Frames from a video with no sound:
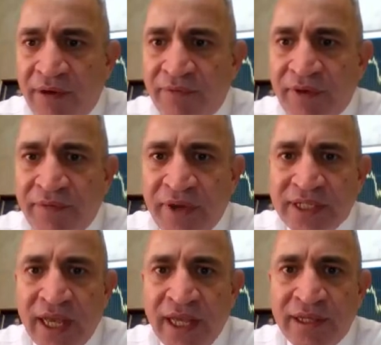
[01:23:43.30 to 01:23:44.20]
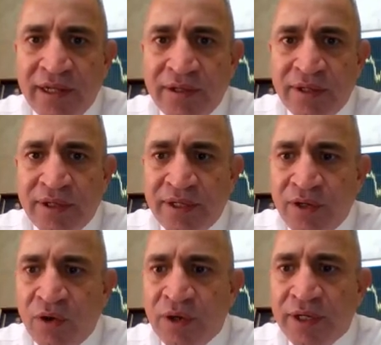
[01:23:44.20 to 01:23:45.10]
I have the first candle
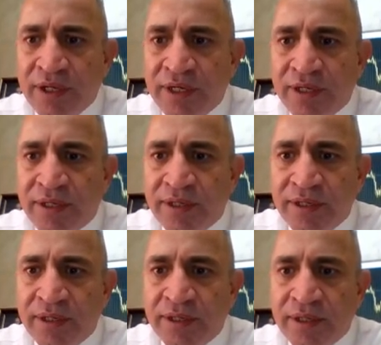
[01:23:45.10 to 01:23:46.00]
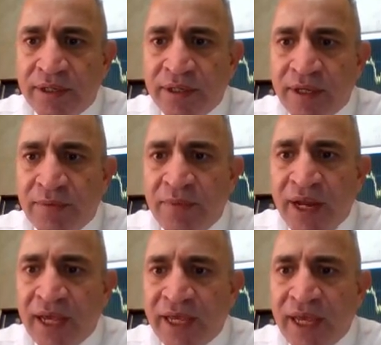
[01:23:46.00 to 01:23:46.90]
long
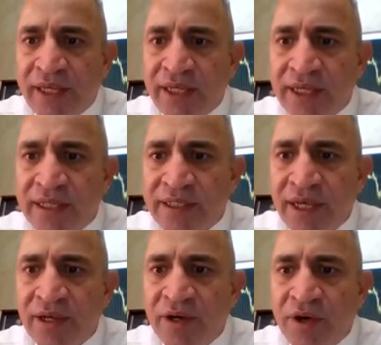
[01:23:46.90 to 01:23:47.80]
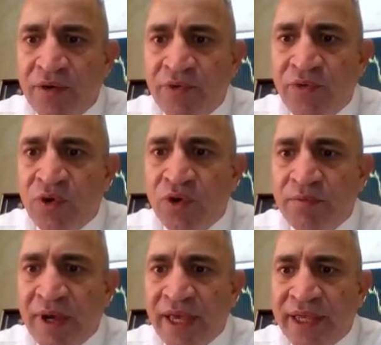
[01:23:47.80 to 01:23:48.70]
black candlestick
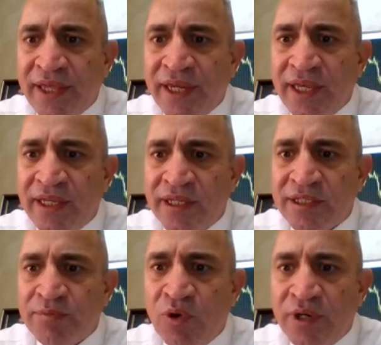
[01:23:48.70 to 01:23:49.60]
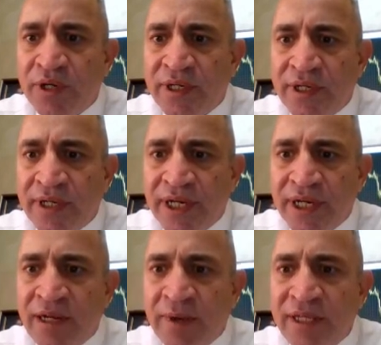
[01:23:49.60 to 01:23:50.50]
followed by a three small
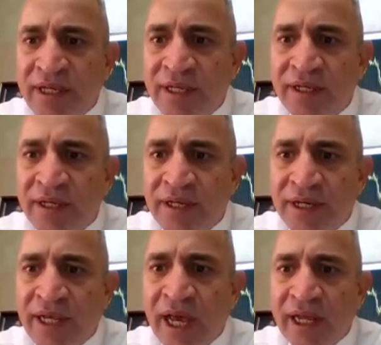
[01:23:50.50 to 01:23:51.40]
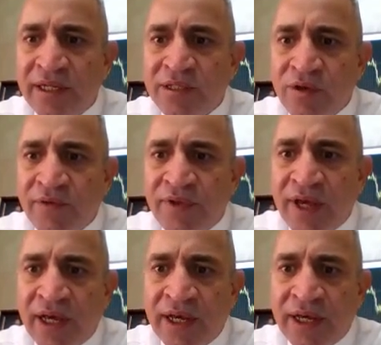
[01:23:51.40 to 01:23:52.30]
real body regardless
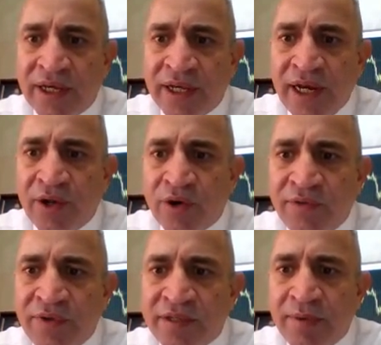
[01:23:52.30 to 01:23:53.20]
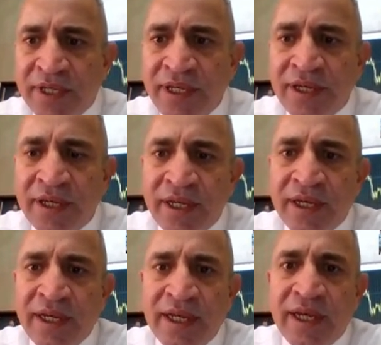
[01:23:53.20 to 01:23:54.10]
of the color of this body,